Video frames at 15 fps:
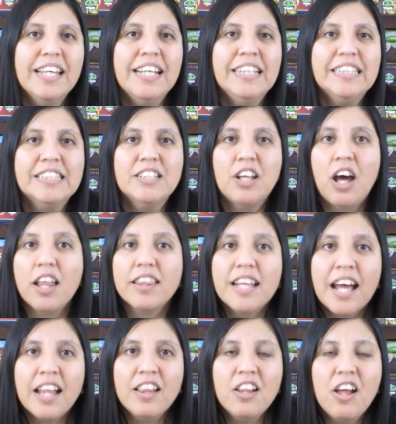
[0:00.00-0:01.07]
is not
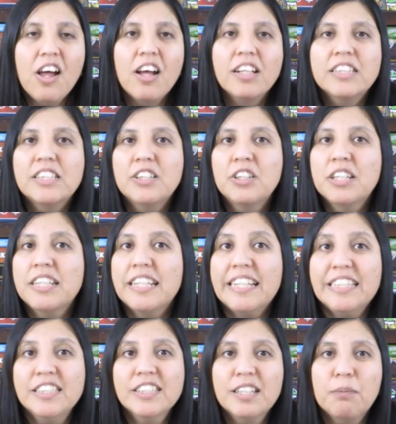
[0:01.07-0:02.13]
that long, so you can
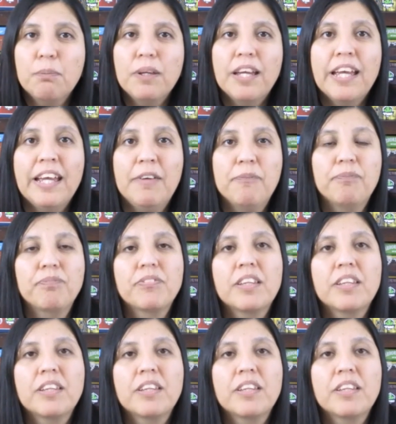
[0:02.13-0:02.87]
easily play it.